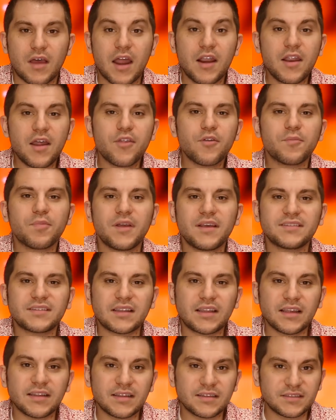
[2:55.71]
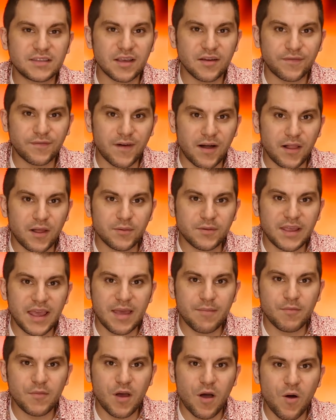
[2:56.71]
Another place I'd like to see a Fallout
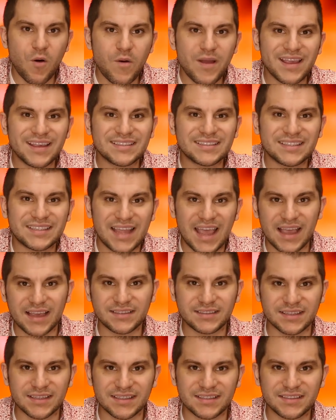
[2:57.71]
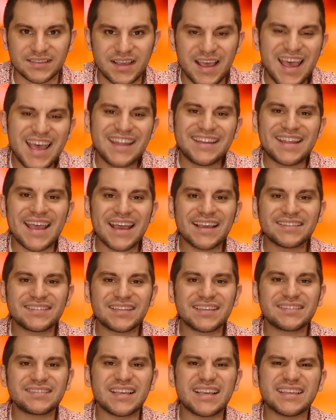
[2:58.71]
game go is Texas.
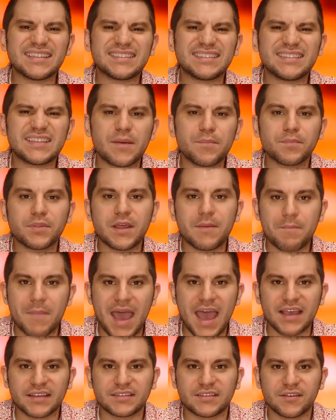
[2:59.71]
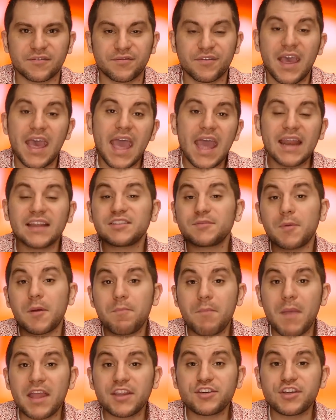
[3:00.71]
Texas is simply massive, and it's
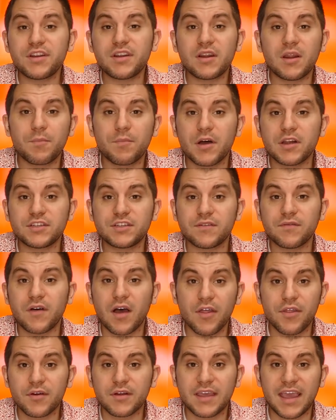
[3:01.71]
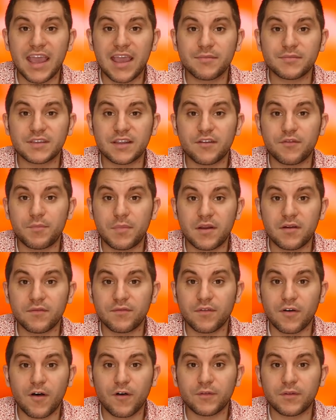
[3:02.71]
been mentioned in a bunch of other games that have been
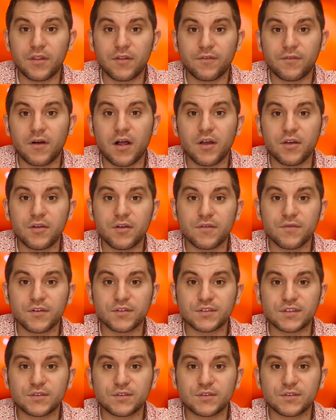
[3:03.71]
involved in the Fallout universe